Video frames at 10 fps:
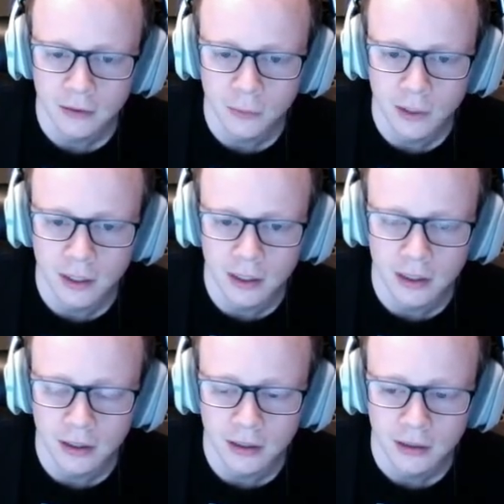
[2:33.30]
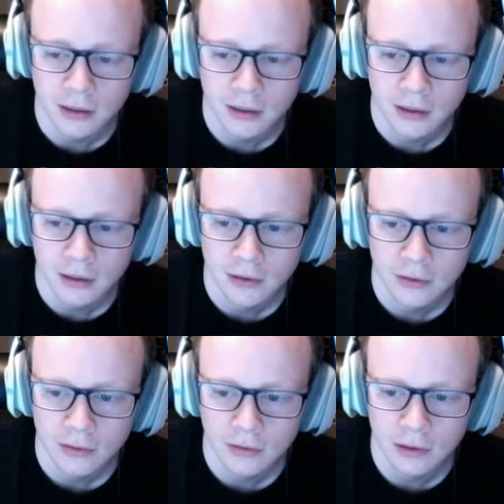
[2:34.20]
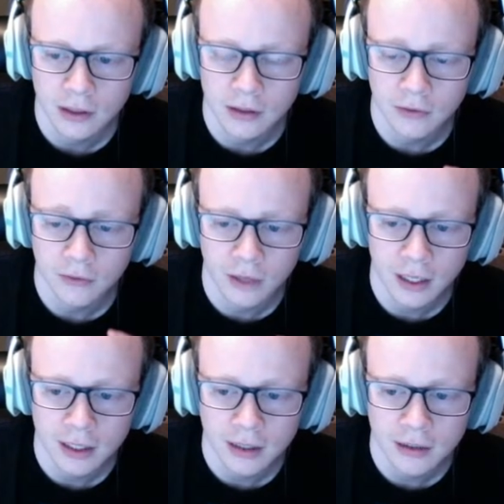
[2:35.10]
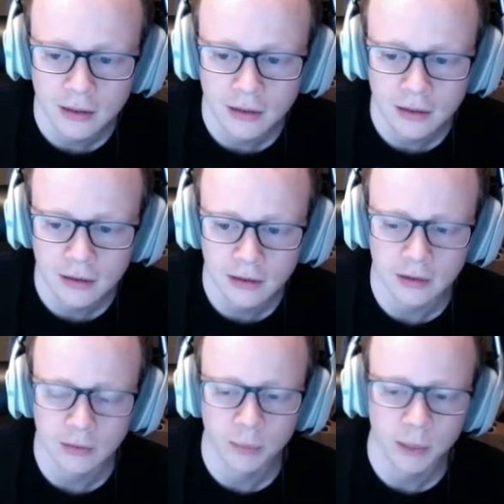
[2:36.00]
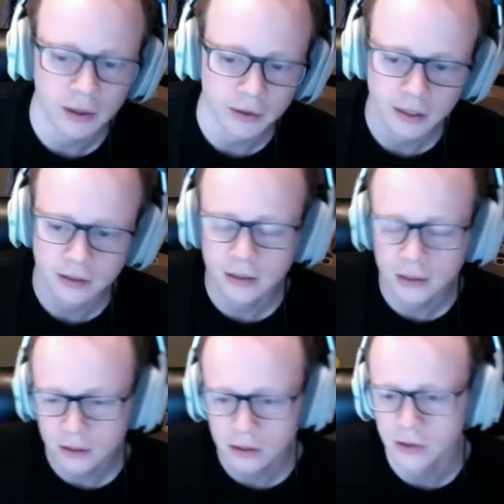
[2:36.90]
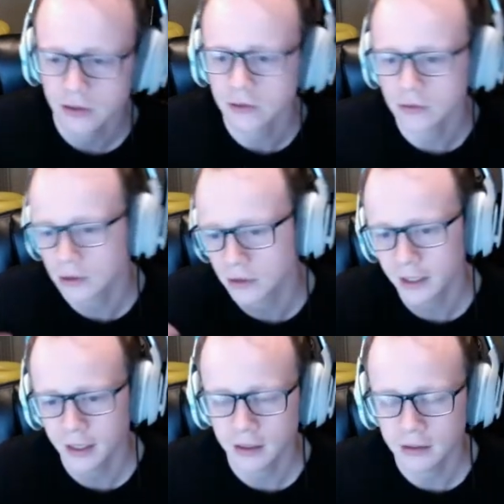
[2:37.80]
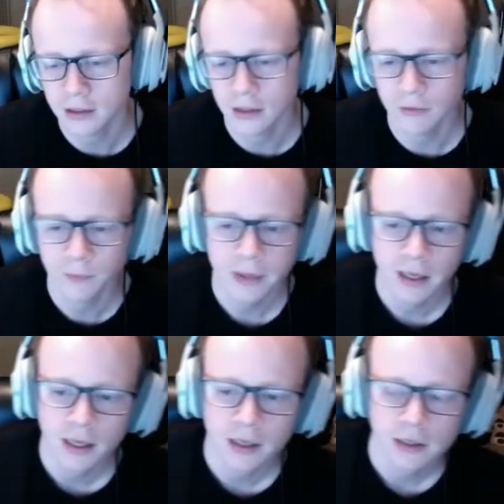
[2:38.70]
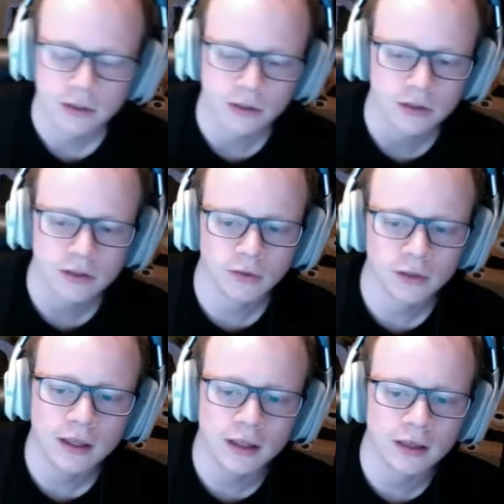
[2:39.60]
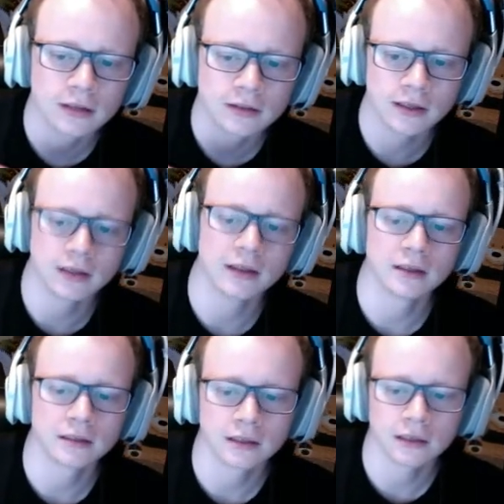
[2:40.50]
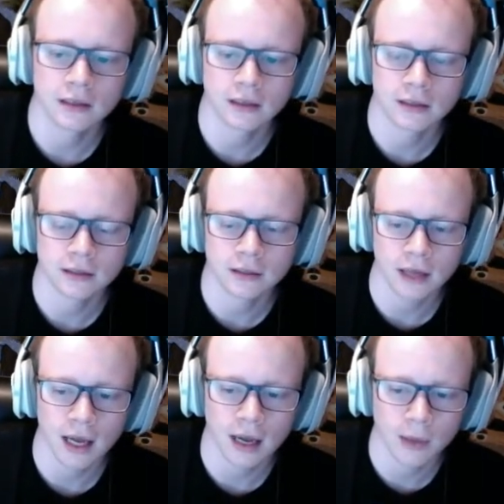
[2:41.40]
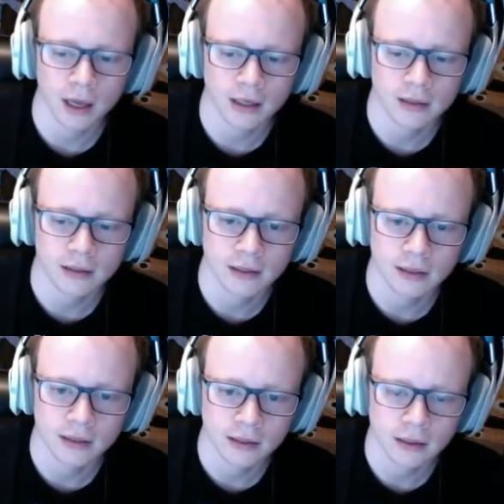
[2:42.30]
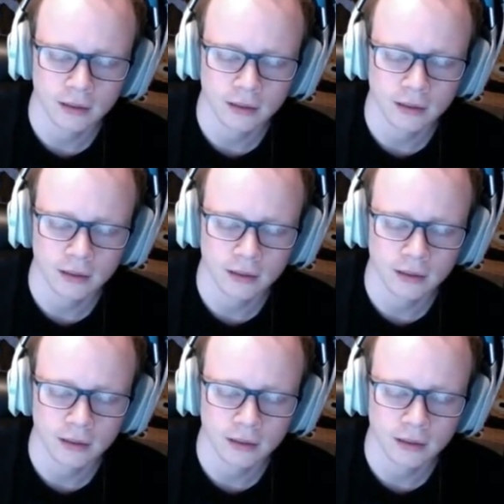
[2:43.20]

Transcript: we can, find the bottlenecks and the issues, all that kind of stuff. So there's three things that this app has that